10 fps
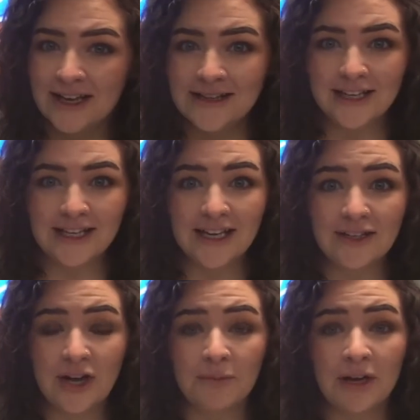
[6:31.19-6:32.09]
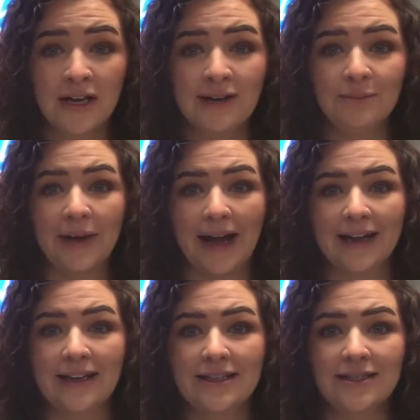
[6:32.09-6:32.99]
that he had come back
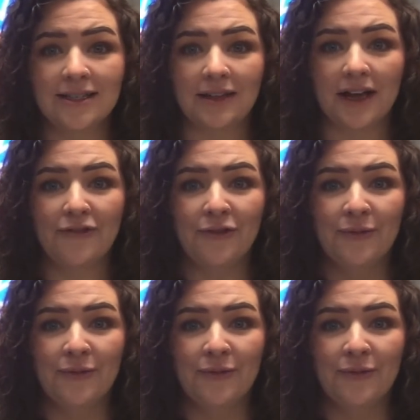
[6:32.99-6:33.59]
to life.